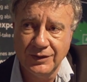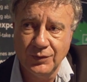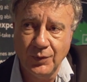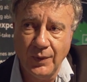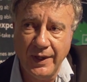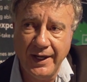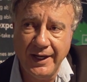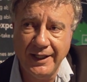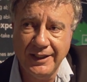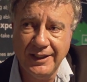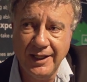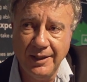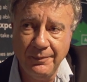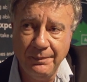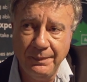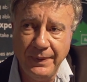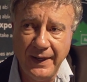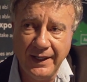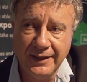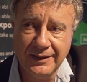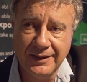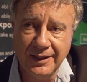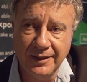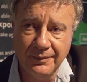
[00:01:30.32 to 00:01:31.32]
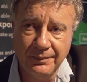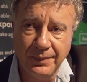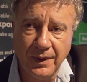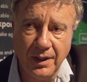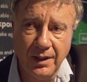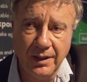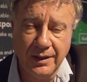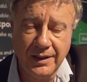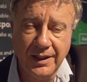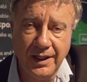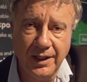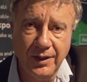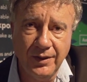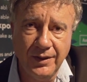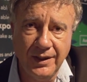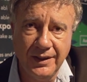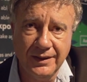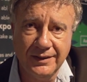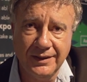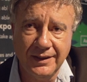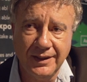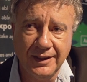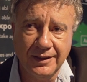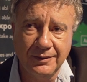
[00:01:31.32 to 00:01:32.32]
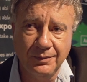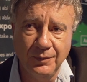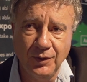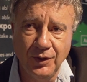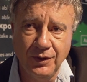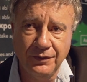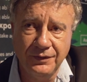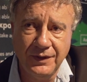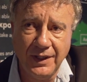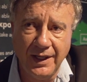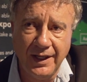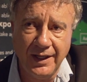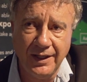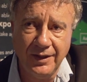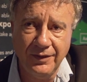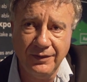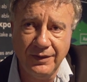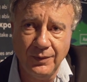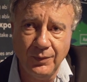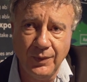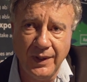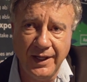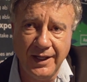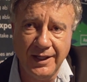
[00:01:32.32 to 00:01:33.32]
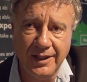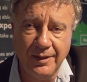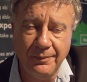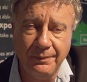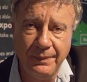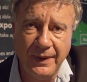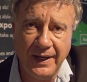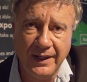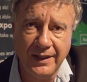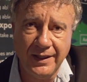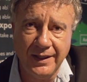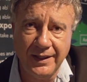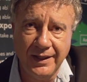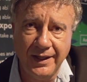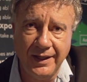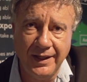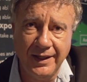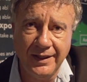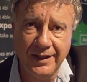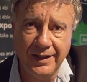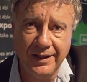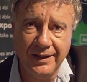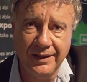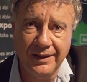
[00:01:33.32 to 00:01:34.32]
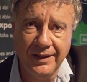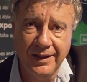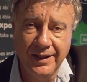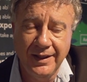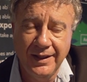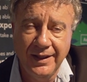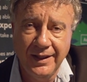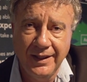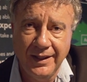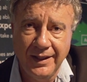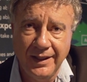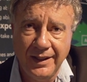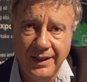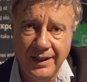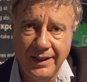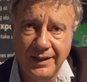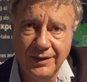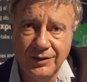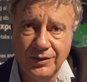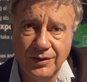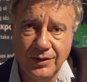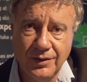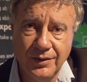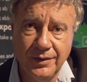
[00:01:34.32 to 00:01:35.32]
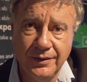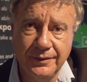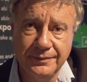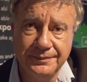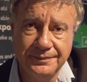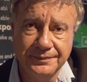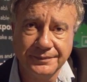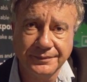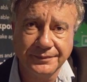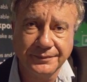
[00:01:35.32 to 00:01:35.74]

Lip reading: weighed and packed and barcoded, it moved out of the weighing and packing area into